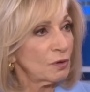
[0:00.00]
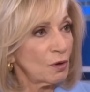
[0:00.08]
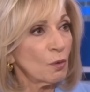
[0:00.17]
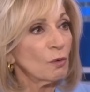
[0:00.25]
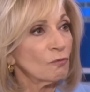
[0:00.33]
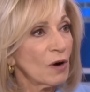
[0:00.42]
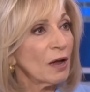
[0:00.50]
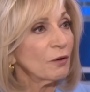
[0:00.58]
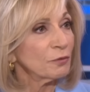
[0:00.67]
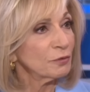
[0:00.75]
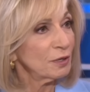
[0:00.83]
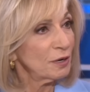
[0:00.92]
go
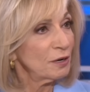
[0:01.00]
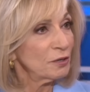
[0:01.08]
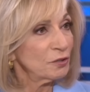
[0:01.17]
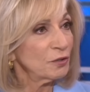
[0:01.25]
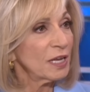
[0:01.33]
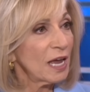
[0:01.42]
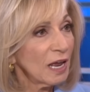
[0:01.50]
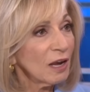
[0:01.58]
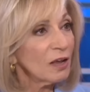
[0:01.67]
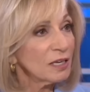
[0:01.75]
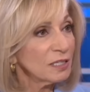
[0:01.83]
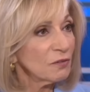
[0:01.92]
around to the
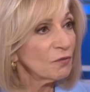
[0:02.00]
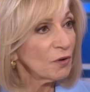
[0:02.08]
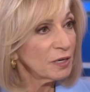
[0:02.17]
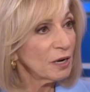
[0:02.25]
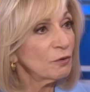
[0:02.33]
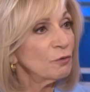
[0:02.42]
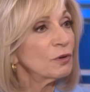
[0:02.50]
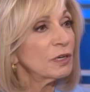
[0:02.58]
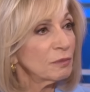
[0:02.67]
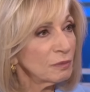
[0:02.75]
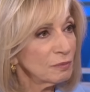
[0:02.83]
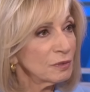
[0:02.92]
Allies and find out who
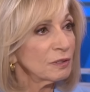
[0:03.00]
can